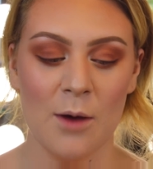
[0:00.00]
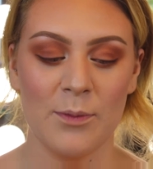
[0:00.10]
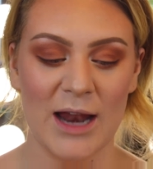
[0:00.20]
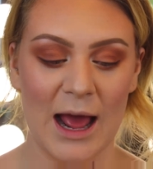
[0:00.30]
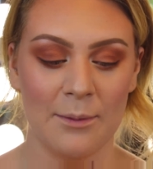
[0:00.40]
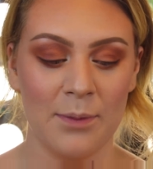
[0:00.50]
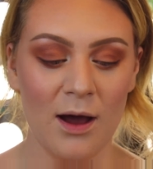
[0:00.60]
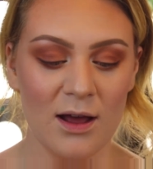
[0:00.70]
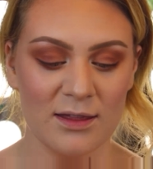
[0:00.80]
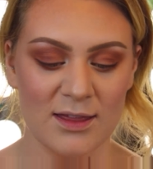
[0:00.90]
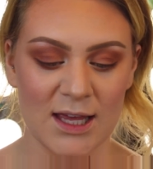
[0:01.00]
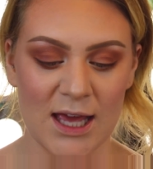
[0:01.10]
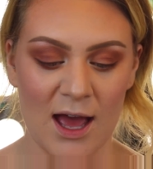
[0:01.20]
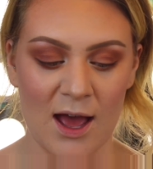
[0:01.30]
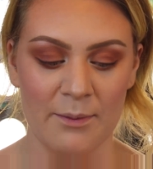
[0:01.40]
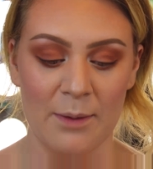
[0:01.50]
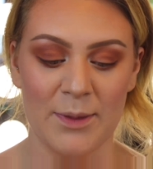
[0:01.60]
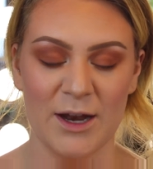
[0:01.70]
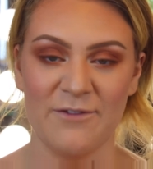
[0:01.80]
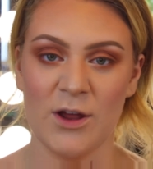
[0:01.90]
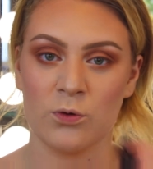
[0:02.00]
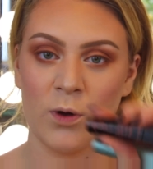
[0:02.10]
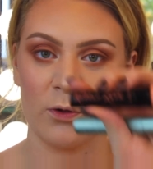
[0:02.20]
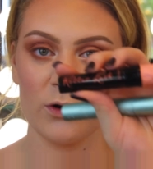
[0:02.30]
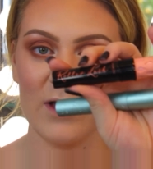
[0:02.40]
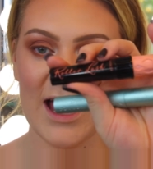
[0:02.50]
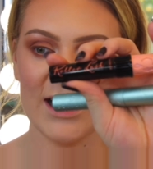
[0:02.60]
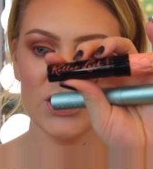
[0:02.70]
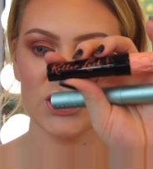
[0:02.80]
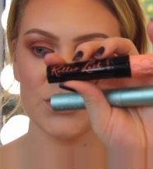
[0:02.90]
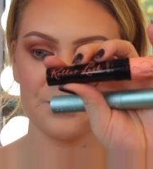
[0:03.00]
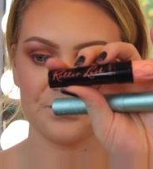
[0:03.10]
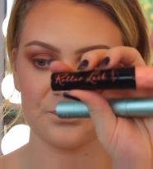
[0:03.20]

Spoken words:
But I bought the Benefit Roller Lash.